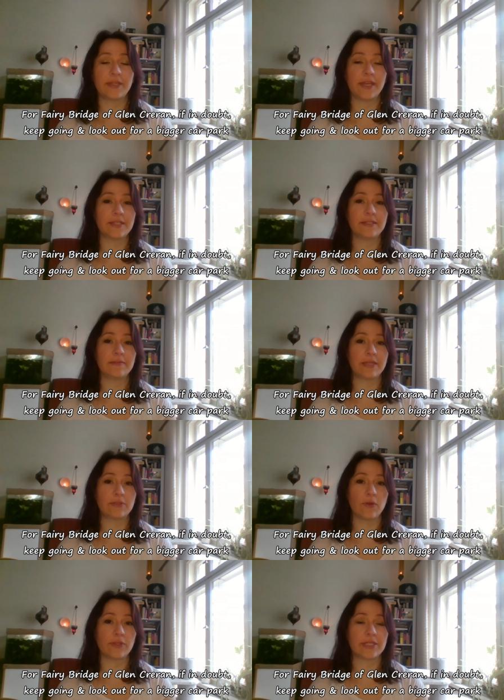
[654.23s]
that they
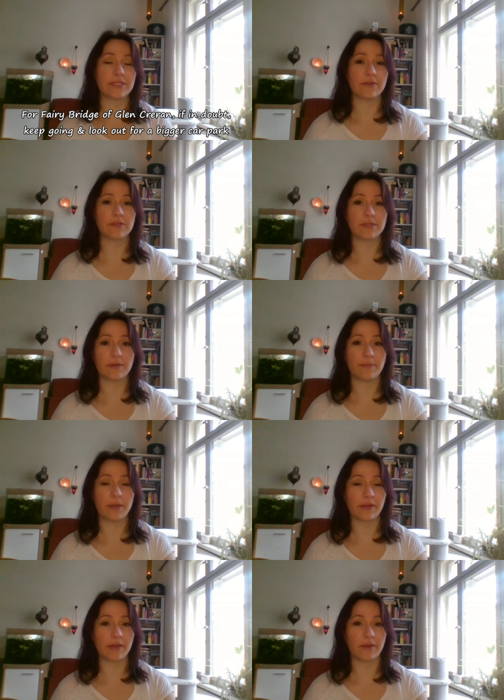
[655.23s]
told us there is a
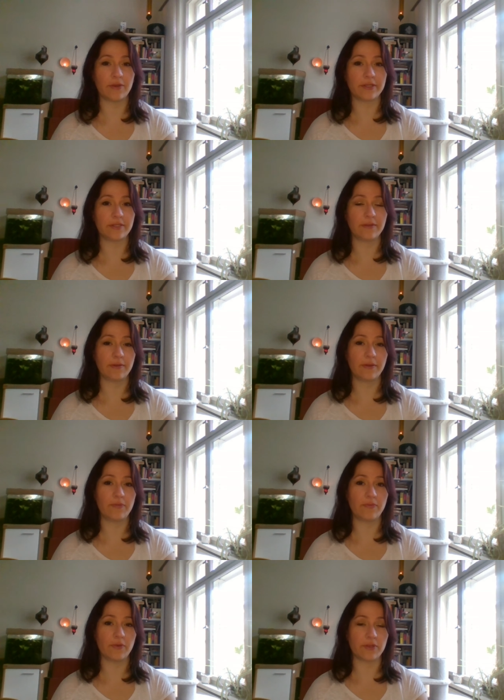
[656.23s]
parking lot
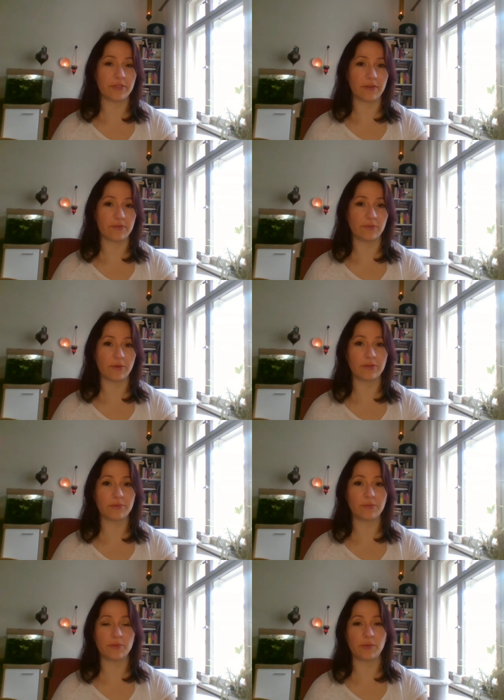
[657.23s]
further down the
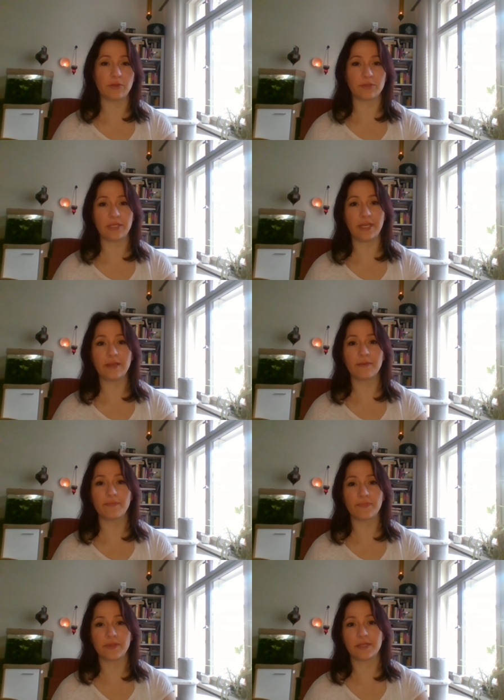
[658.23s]
road which we could take.
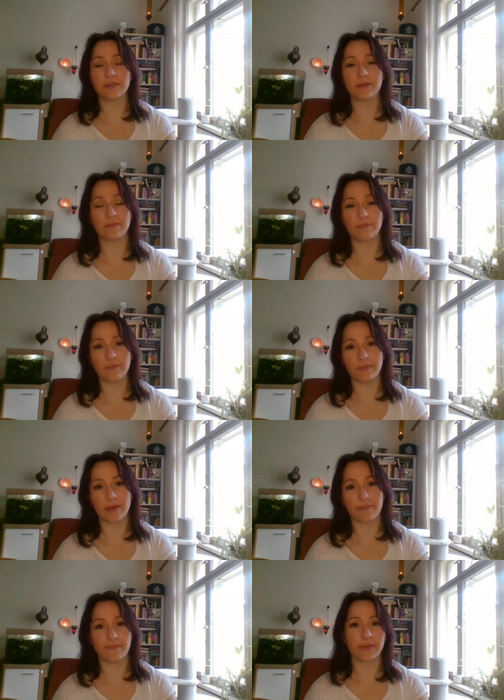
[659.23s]
That,
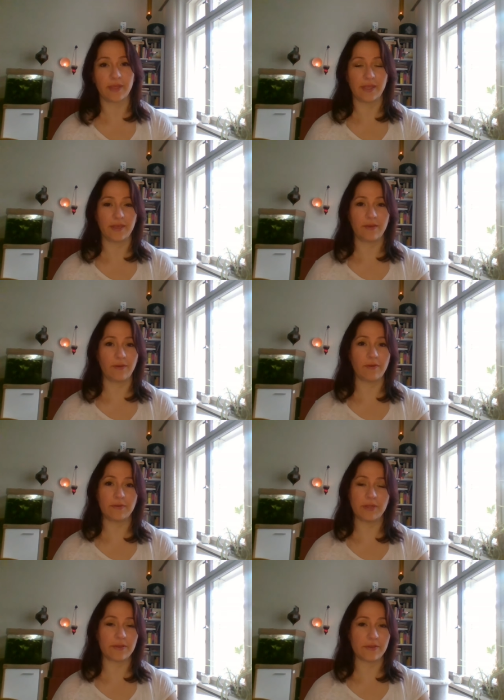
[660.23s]
yeah, on the